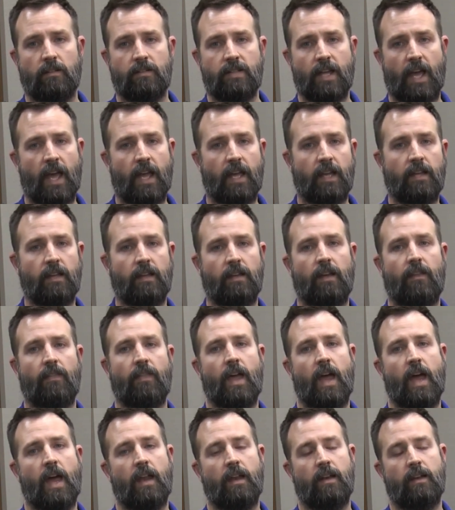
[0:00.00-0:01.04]
tank,
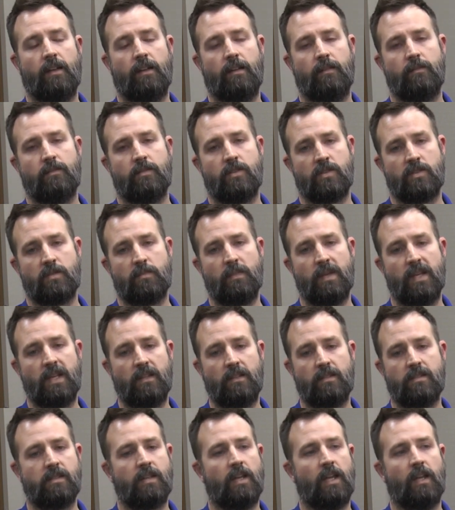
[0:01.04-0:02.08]
and that just
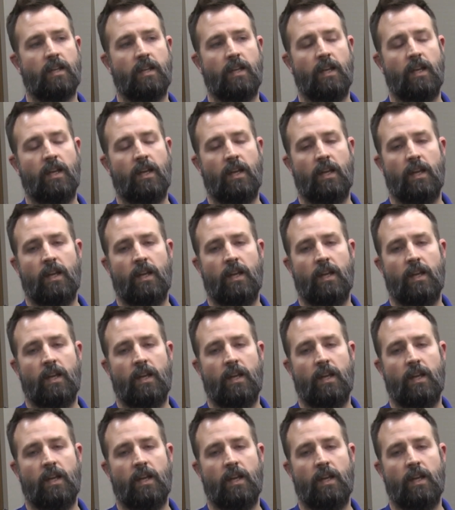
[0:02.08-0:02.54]
means that